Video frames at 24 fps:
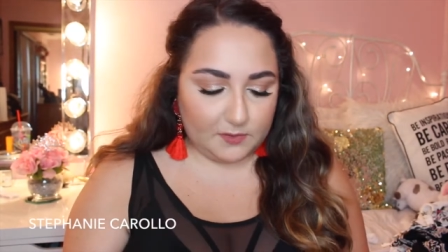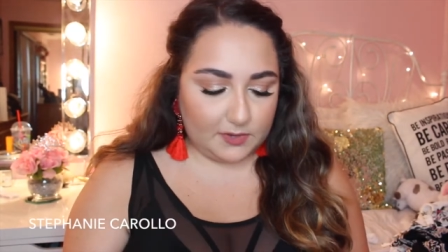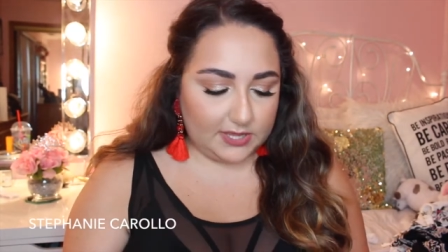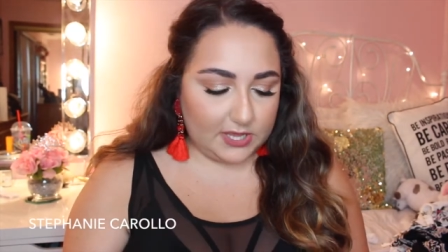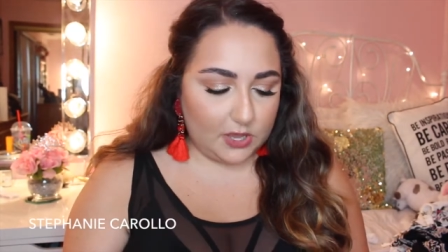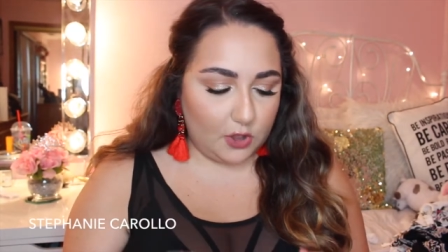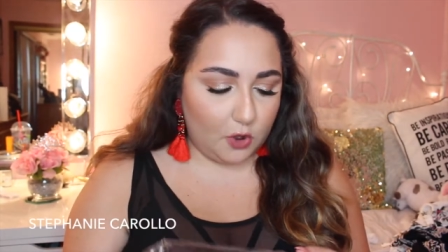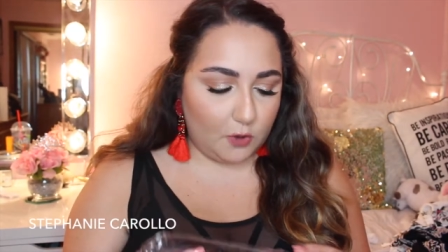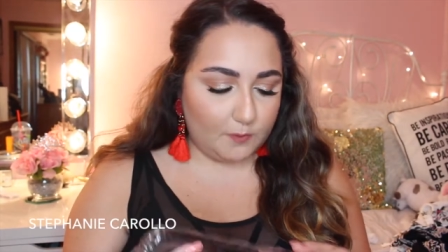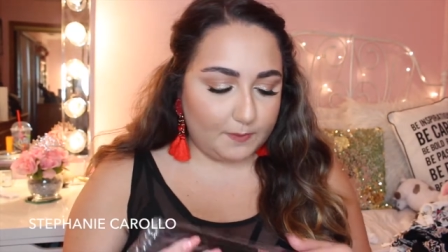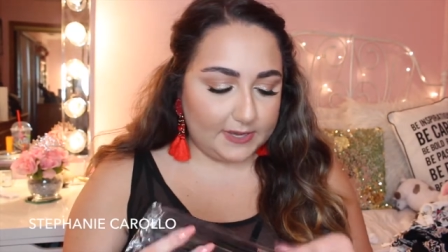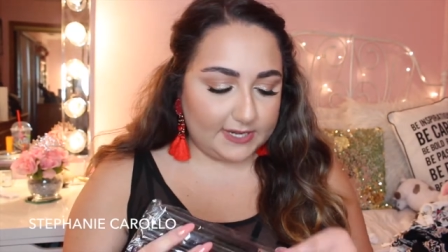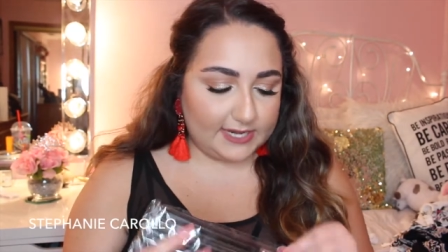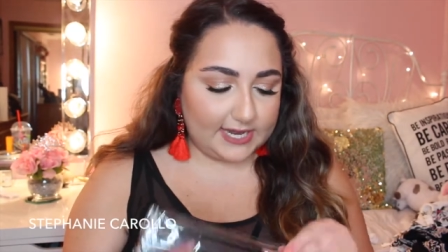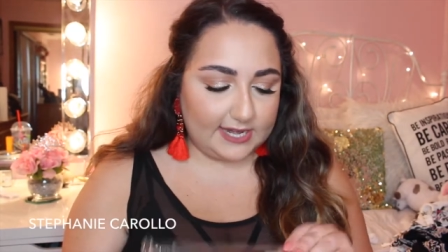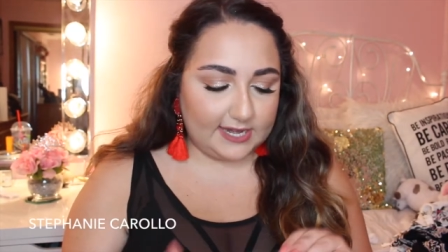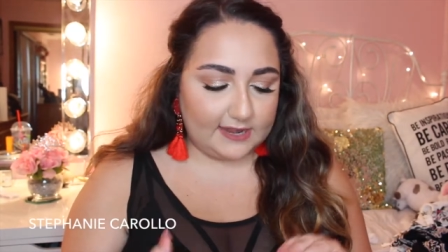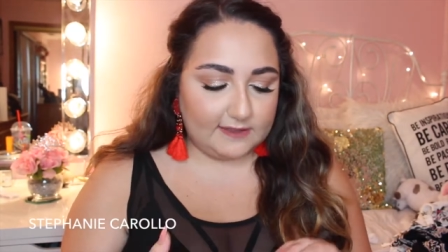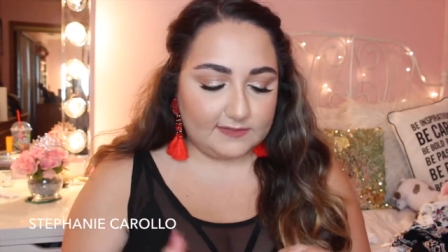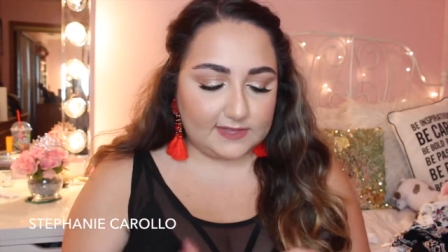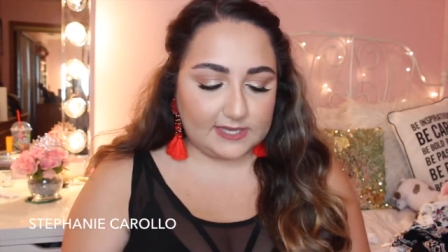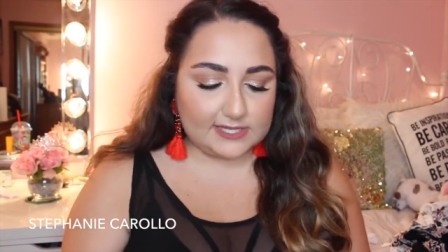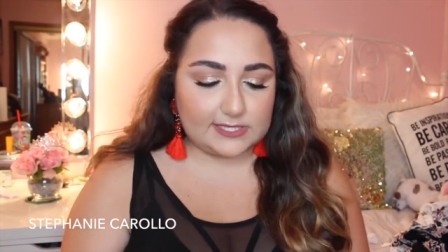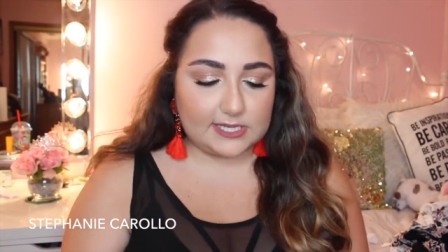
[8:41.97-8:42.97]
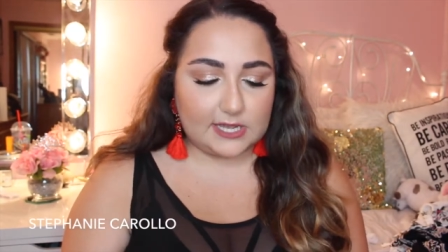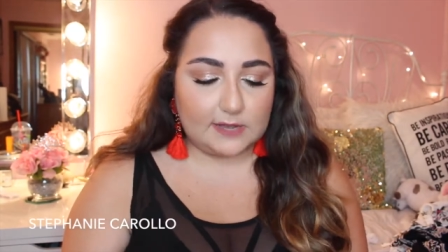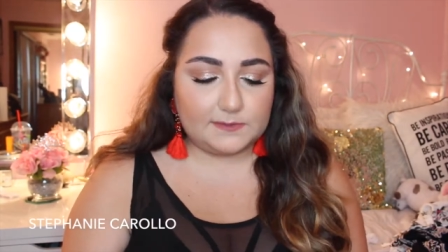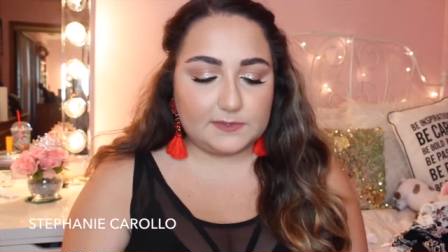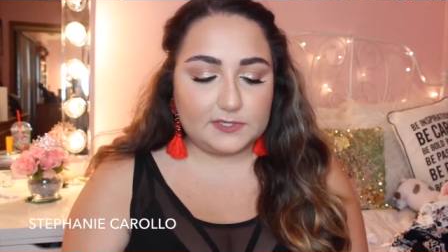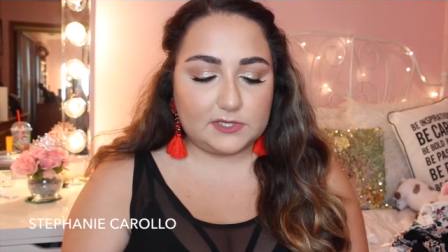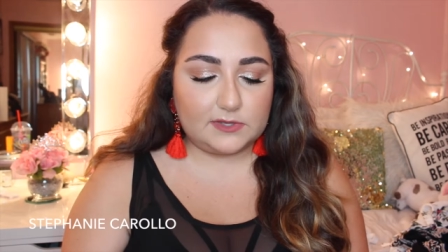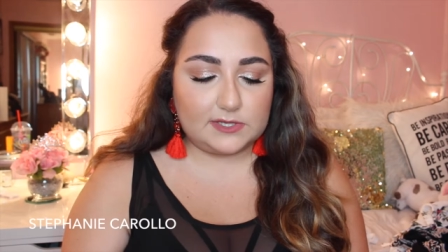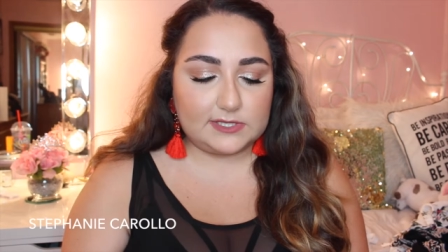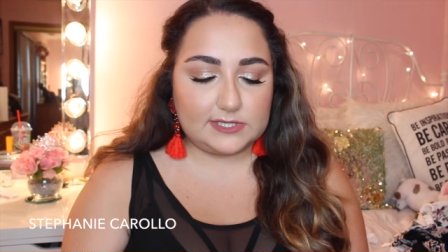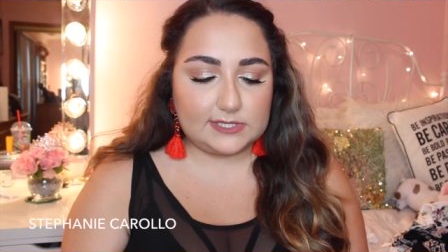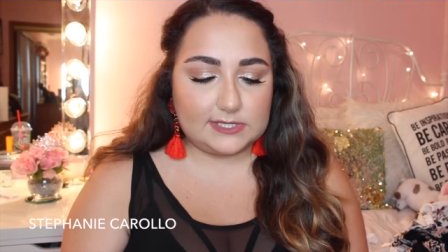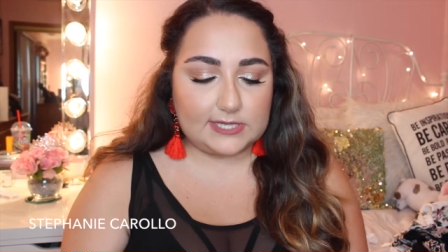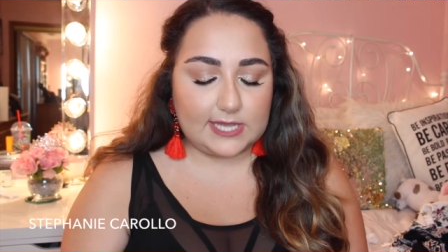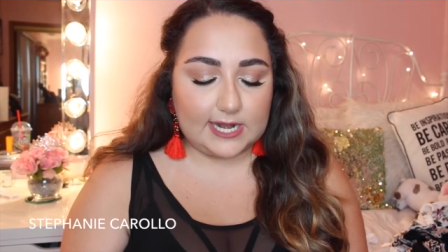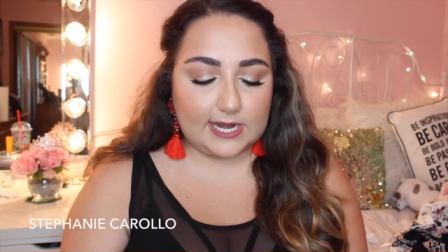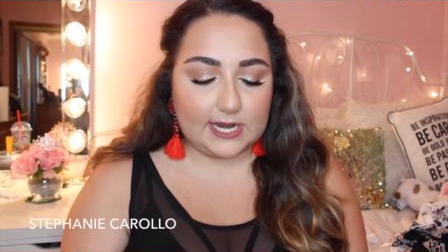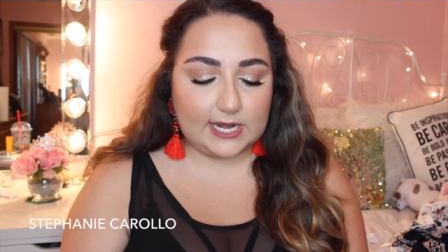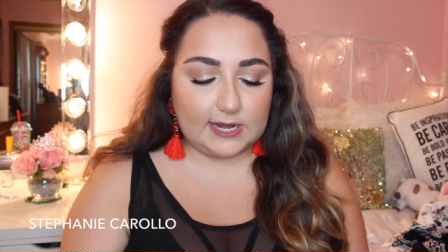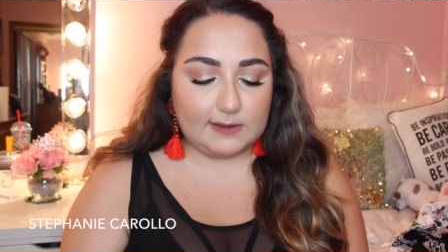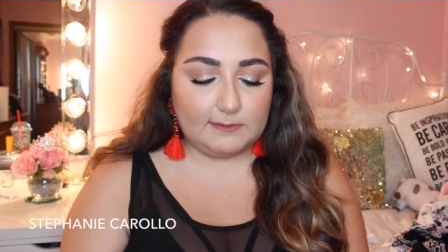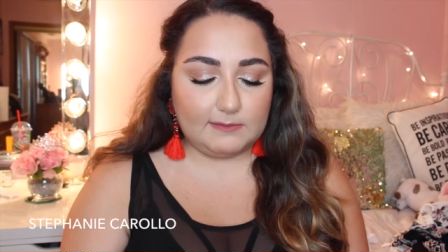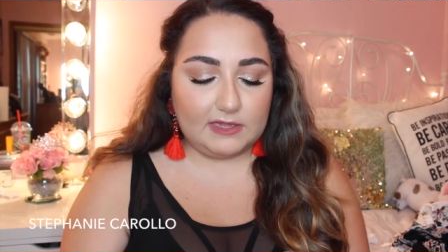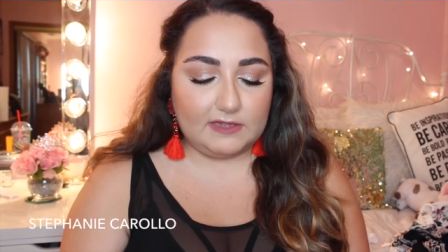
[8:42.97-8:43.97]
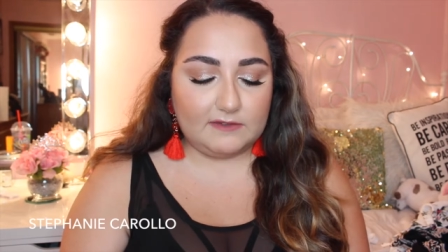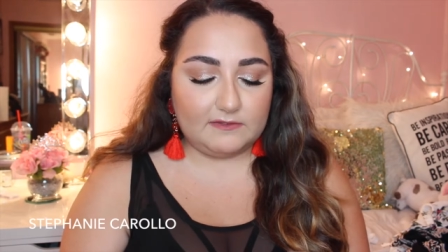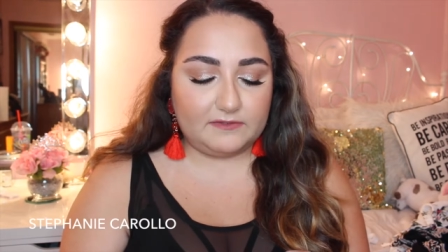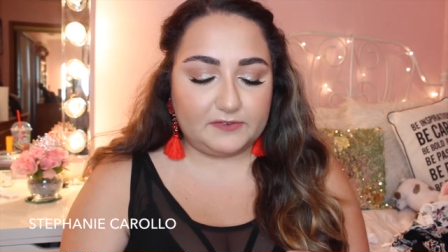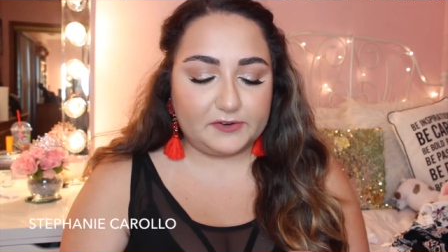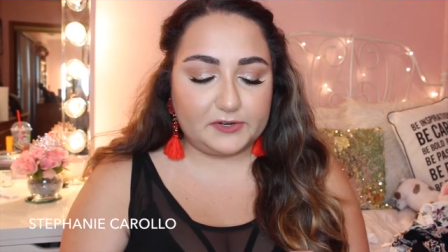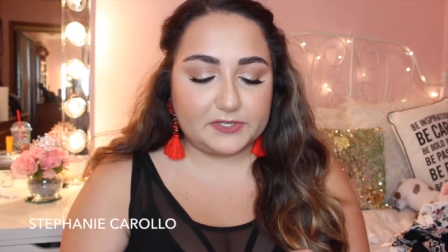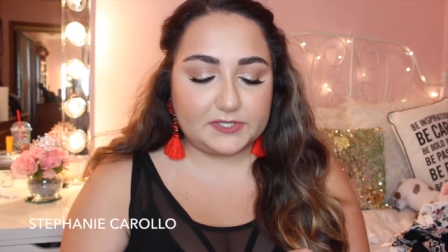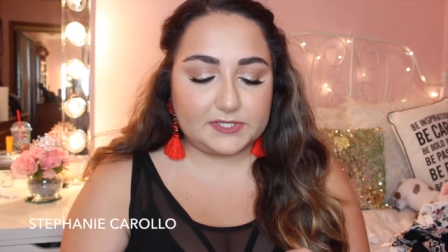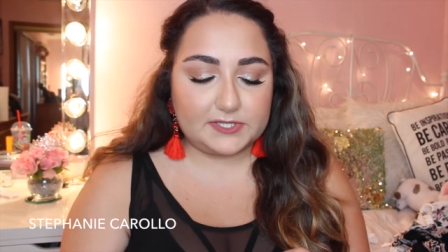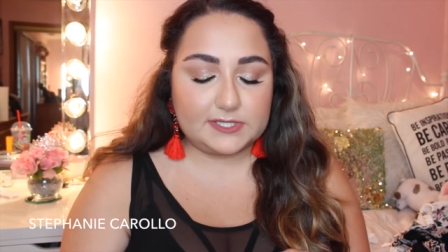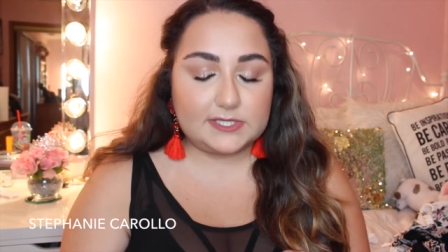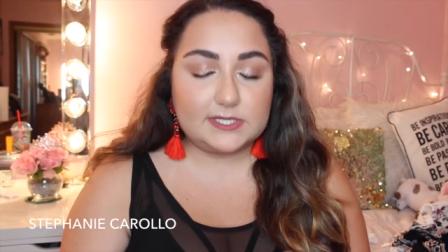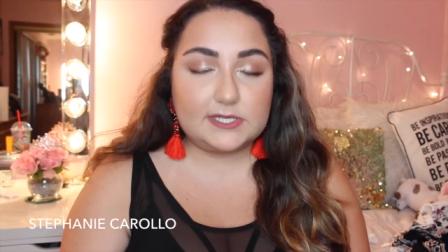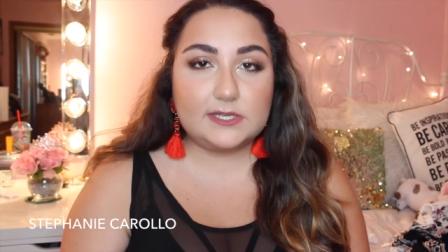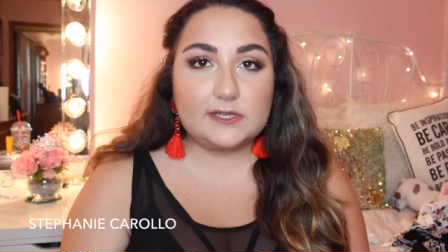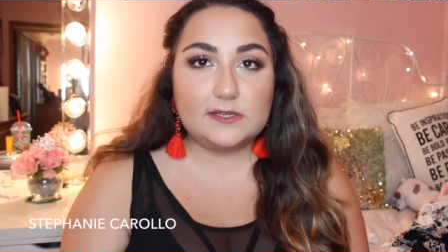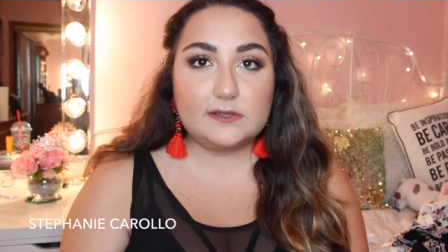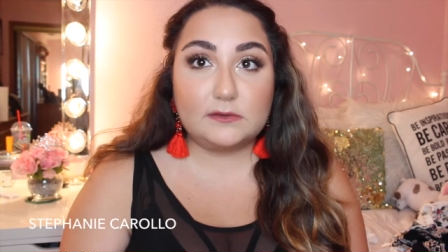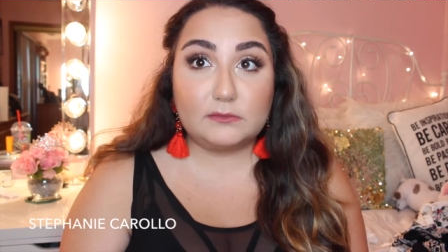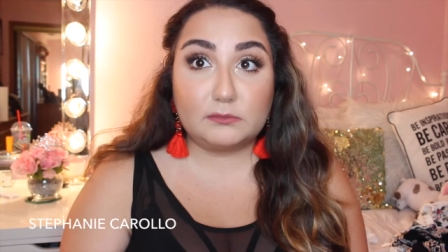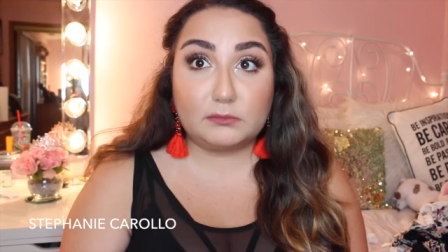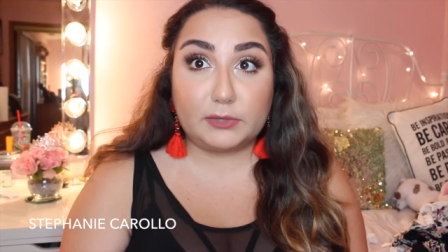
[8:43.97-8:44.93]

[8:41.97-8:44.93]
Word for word: really opened any of these up so this is kind of going to be first